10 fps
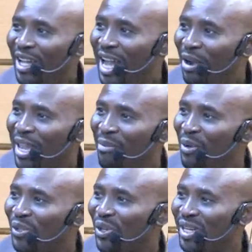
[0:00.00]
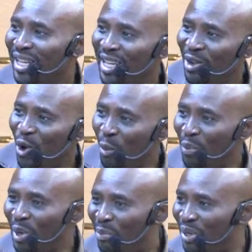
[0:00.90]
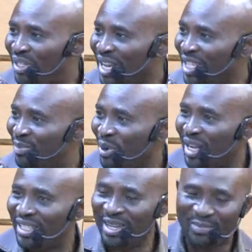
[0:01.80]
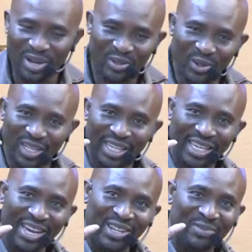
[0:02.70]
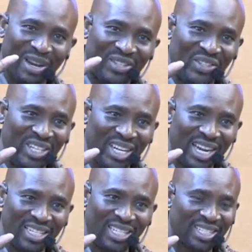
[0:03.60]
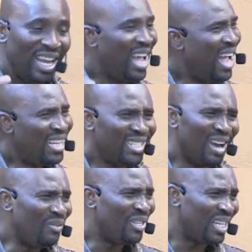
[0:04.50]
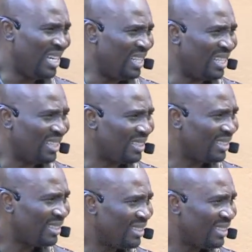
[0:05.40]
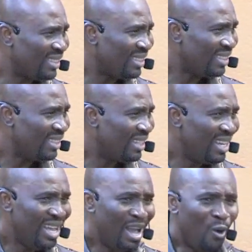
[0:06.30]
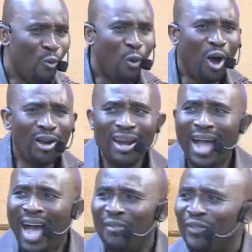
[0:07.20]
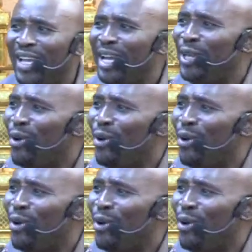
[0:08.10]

I came on Sunday, op- he put his hand in his pocket, he said, Pastor, here is my CDL license. I I haven't said anything. One after the